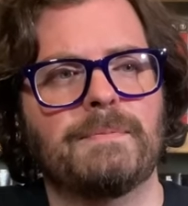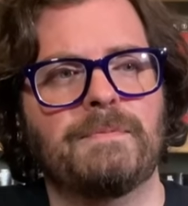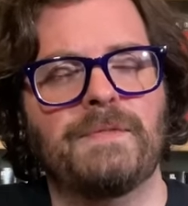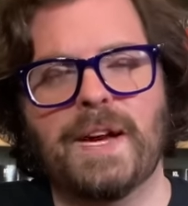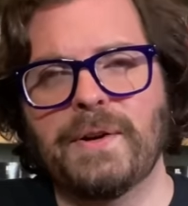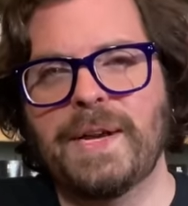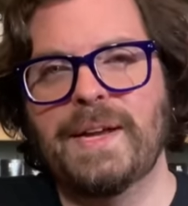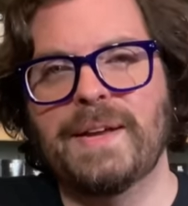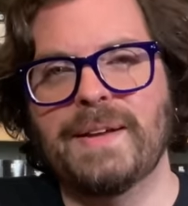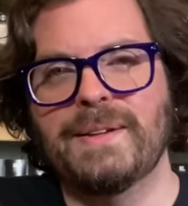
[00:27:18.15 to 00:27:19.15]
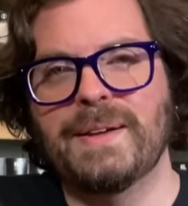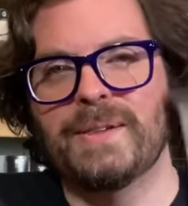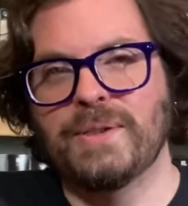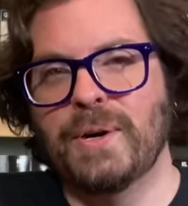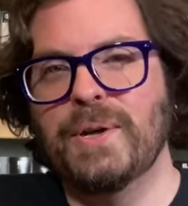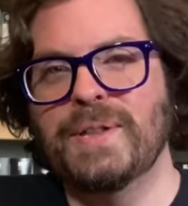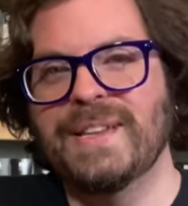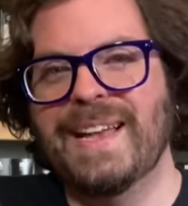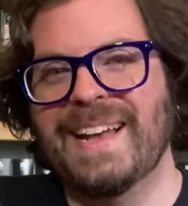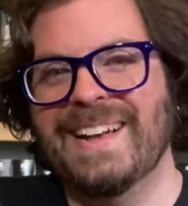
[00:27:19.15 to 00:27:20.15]
very adult,
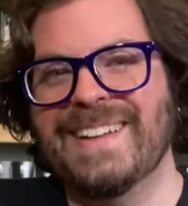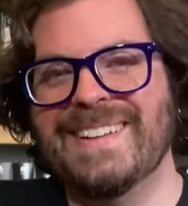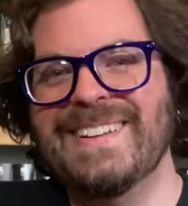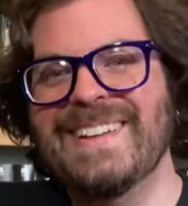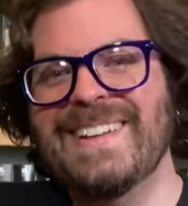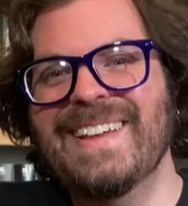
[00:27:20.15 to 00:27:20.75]
and